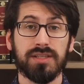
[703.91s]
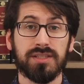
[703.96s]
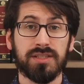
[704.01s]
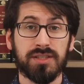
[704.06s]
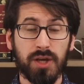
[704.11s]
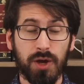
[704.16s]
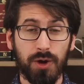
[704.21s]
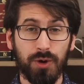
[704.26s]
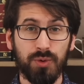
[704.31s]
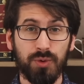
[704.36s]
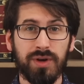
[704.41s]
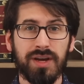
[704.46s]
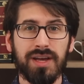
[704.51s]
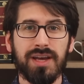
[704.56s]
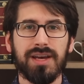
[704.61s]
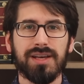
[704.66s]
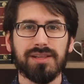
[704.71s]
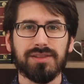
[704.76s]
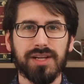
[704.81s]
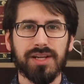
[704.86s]
So,
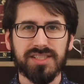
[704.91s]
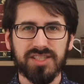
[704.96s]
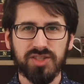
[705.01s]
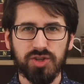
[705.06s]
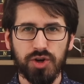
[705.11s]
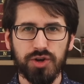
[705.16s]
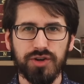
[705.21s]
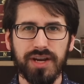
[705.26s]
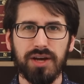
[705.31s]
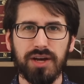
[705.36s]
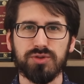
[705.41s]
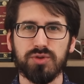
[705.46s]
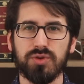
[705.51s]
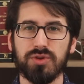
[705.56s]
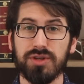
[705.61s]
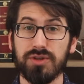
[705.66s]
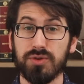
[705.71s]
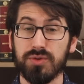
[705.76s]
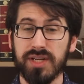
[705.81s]
Let's turn now to the New